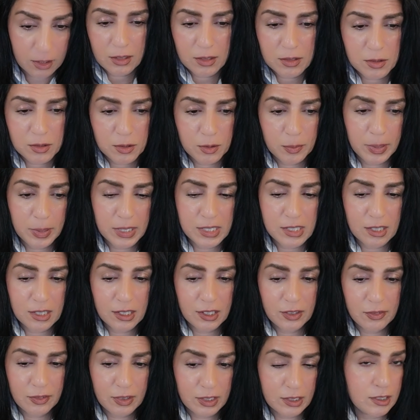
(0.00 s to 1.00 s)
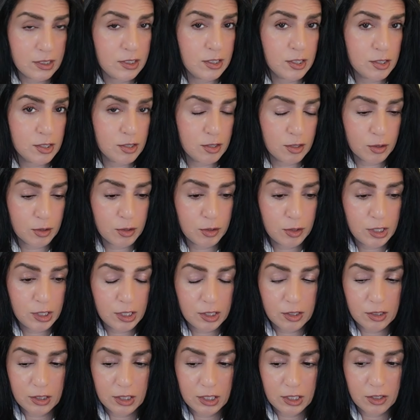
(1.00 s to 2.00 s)
So basically, when it's not good
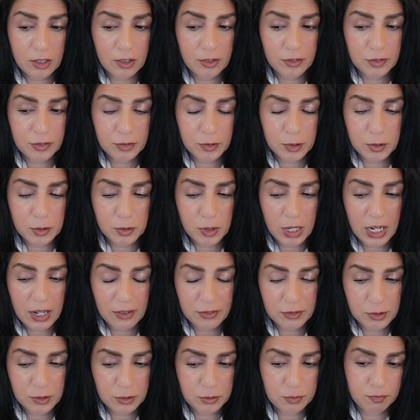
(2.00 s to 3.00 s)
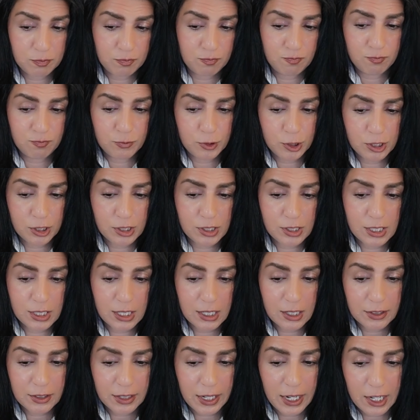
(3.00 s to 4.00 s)
enough, you have to just
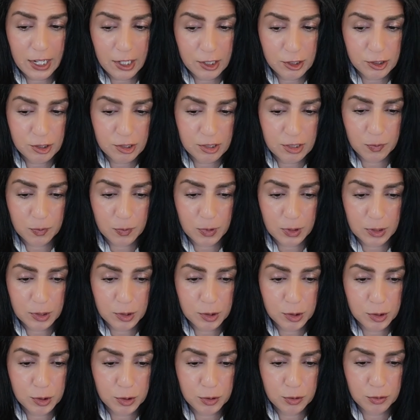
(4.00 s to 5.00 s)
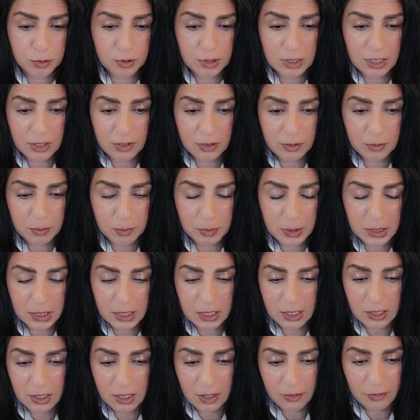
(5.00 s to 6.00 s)
tell the agent what should
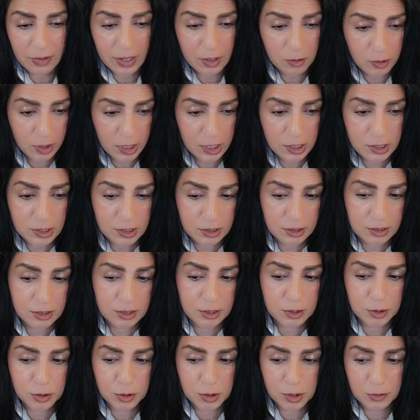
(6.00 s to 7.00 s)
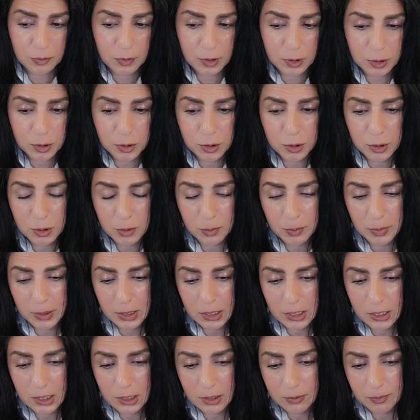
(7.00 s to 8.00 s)
be evaluated, what should
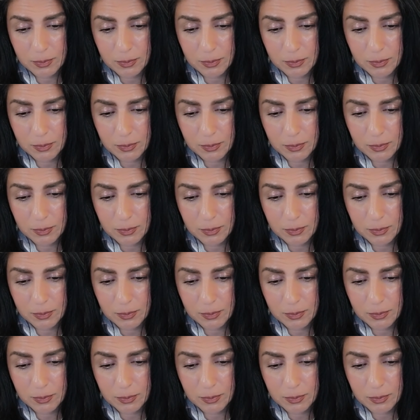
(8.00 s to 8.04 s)
be